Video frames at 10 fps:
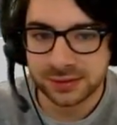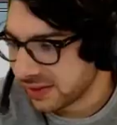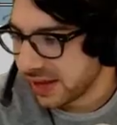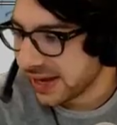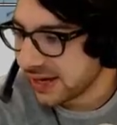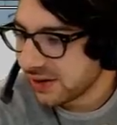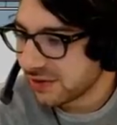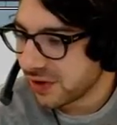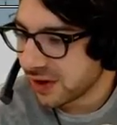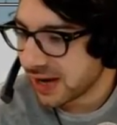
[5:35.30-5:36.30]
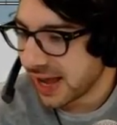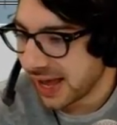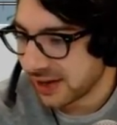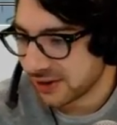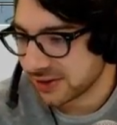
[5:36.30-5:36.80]
Lion von
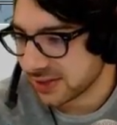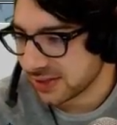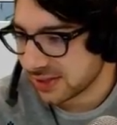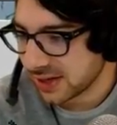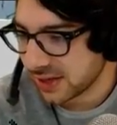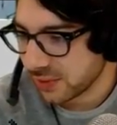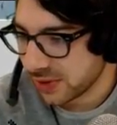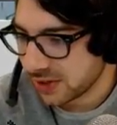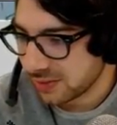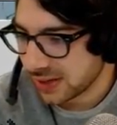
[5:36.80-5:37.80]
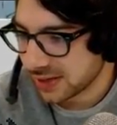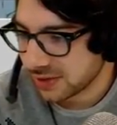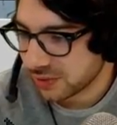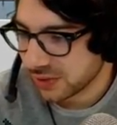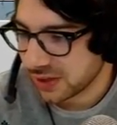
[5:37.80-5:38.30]
Adern says, the one you make
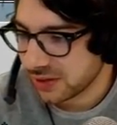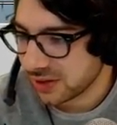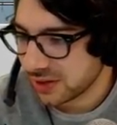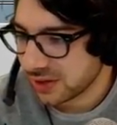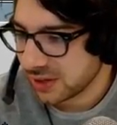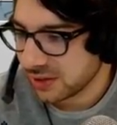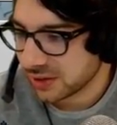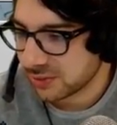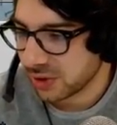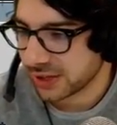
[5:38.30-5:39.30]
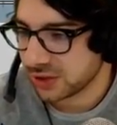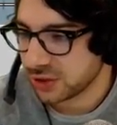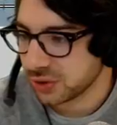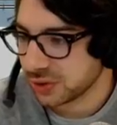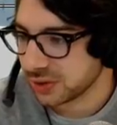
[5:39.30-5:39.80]
look really good. Looks more like a
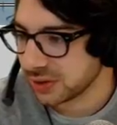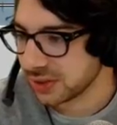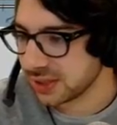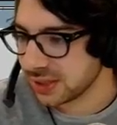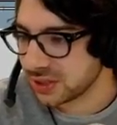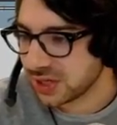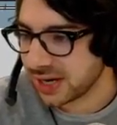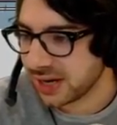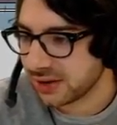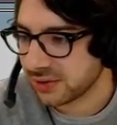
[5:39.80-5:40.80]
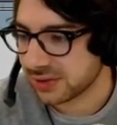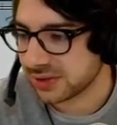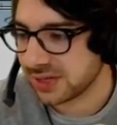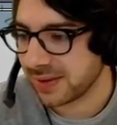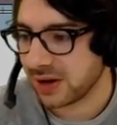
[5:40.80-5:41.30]
jewel. Check out the
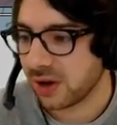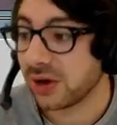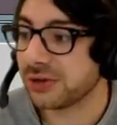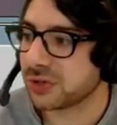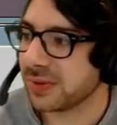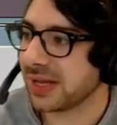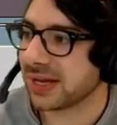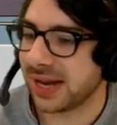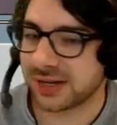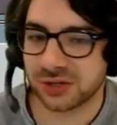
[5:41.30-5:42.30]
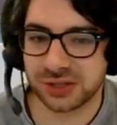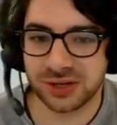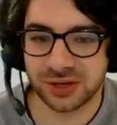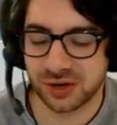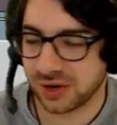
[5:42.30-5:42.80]
crystals I made. Oh, you're talking about like naturally
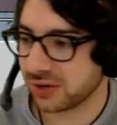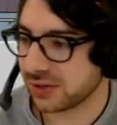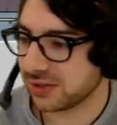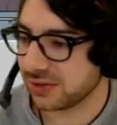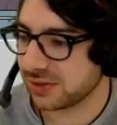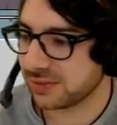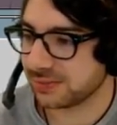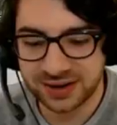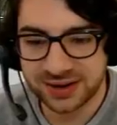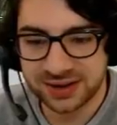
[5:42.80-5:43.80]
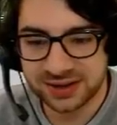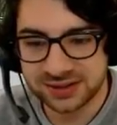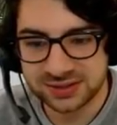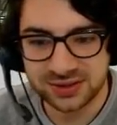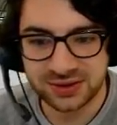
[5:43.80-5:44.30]
occurring crystals?
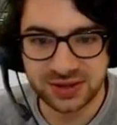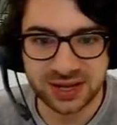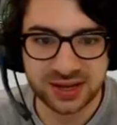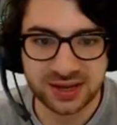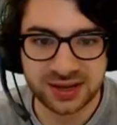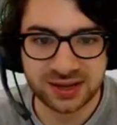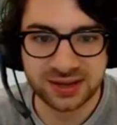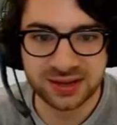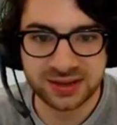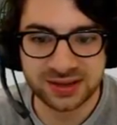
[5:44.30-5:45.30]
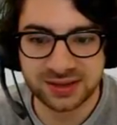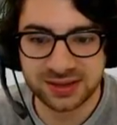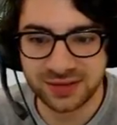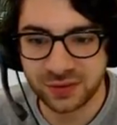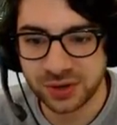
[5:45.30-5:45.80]
So like,
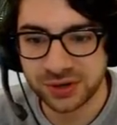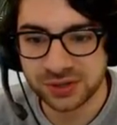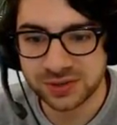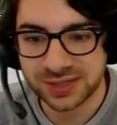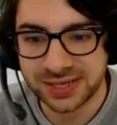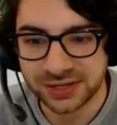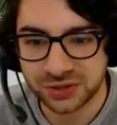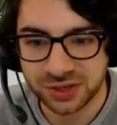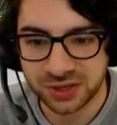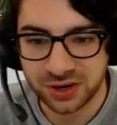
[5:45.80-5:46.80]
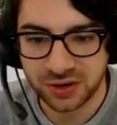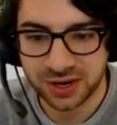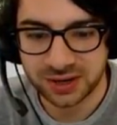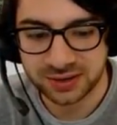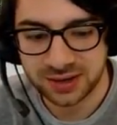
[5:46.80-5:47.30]
if you want to do something naturally
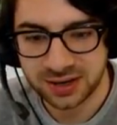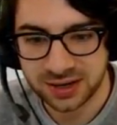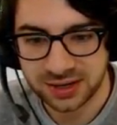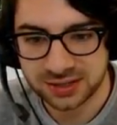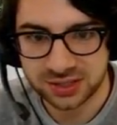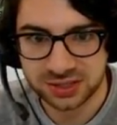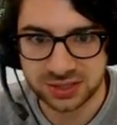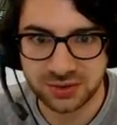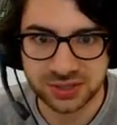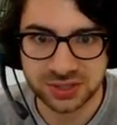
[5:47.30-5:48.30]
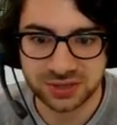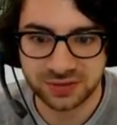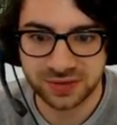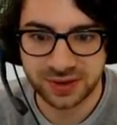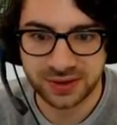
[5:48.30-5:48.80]
occurring, then it's just a question of,